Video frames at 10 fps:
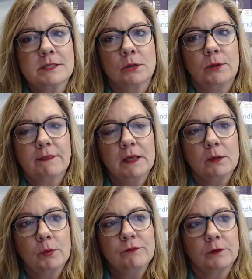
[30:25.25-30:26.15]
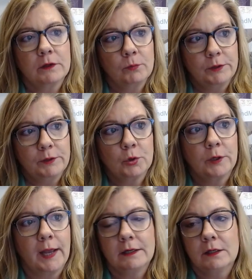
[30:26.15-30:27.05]
And so I think we've
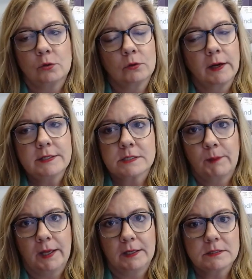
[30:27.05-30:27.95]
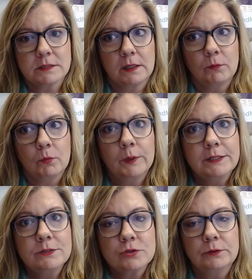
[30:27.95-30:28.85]
created a great space that
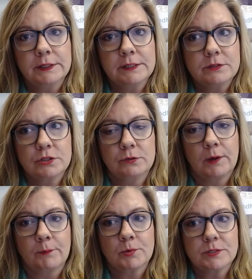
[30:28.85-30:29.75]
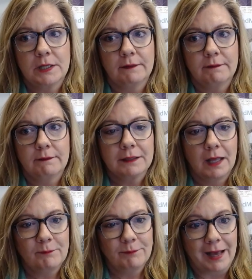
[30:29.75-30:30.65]
we truly do represent that
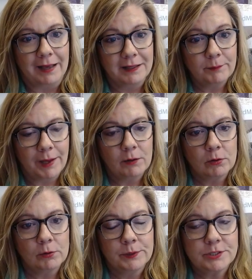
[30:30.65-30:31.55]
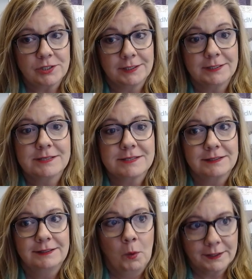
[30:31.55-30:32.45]
client buying power, which
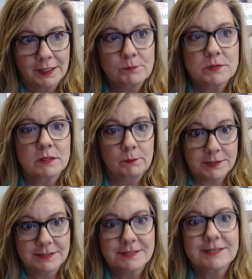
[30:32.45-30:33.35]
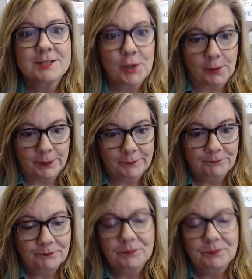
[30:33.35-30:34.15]
is what keeps the businesses going.